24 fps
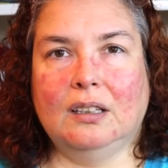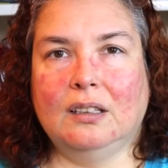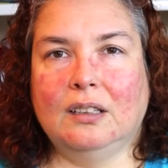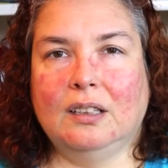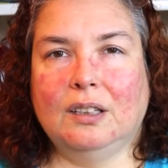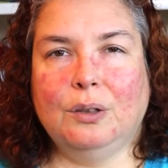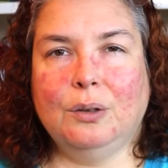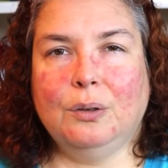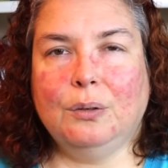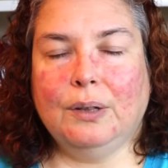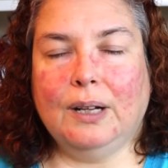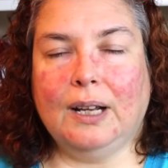
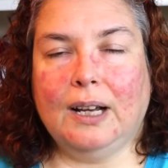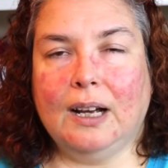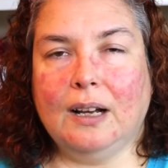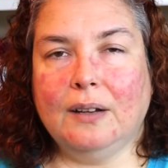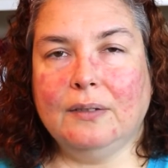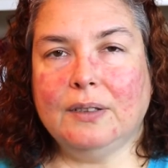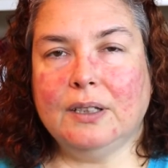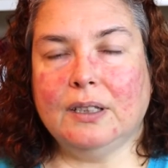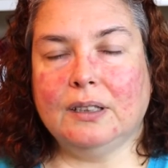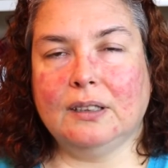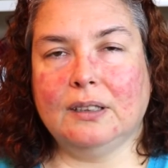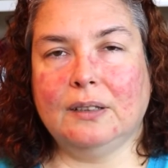You don't
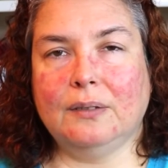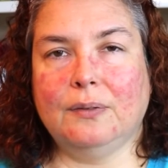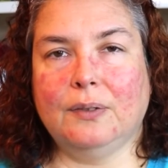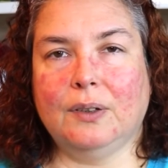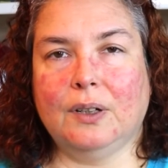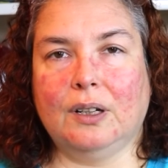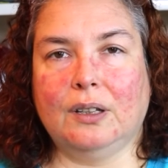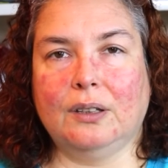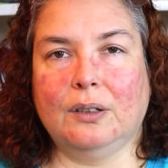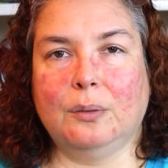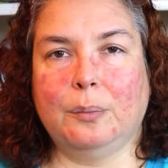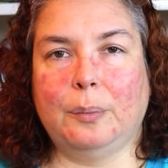have to live
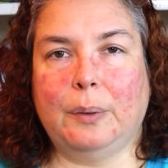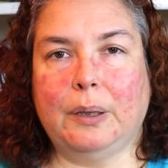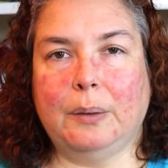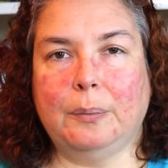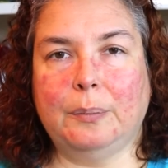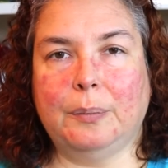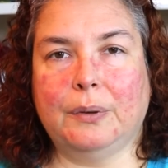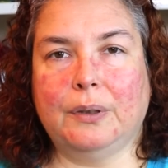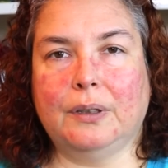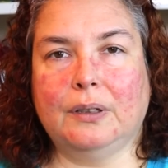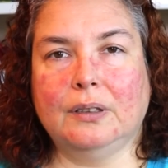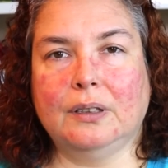for other
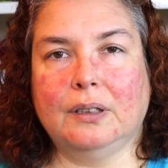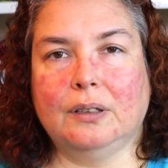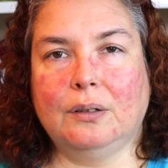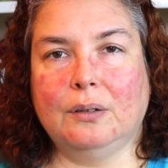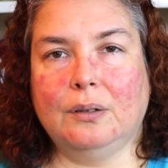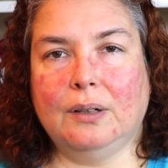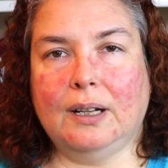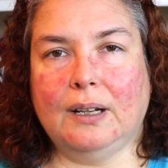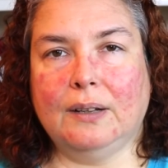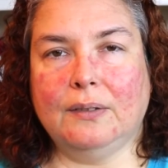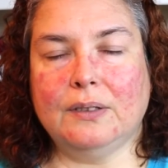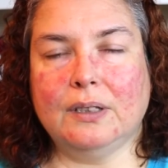people. You
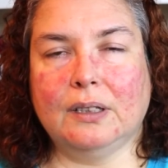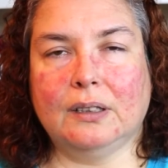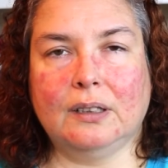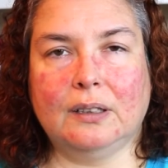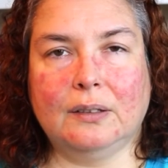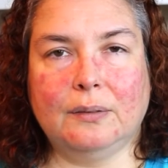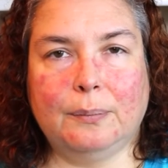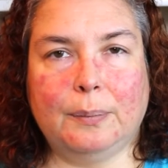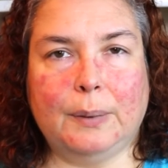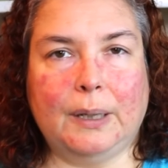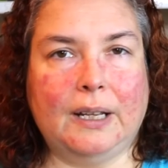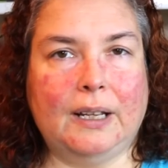don't have to
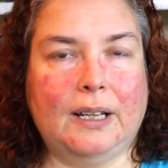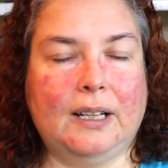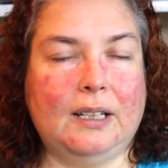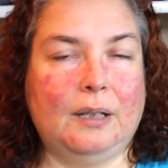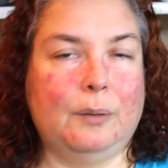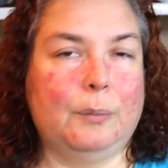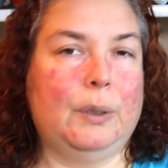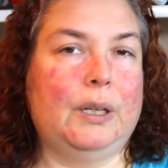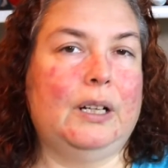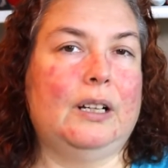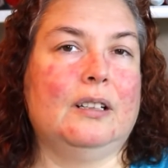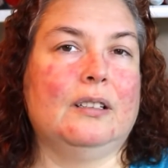live by
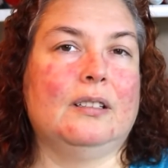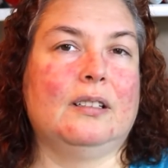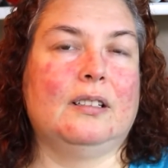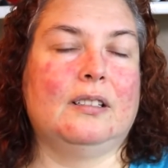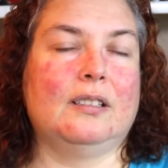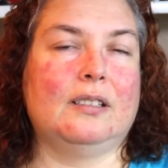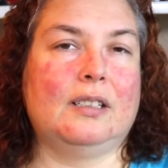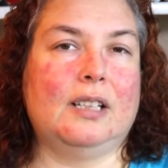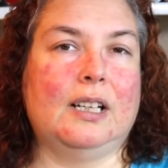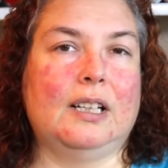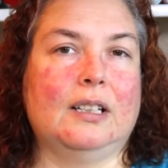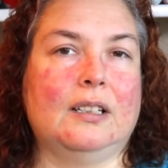anyone else's
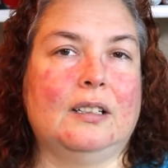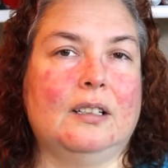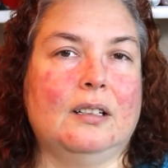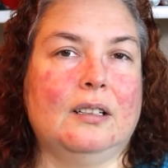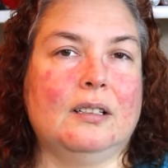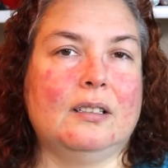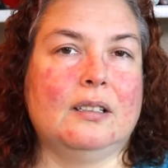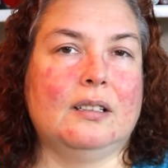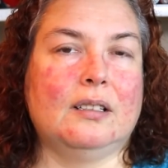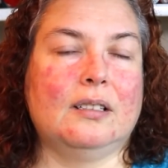standards.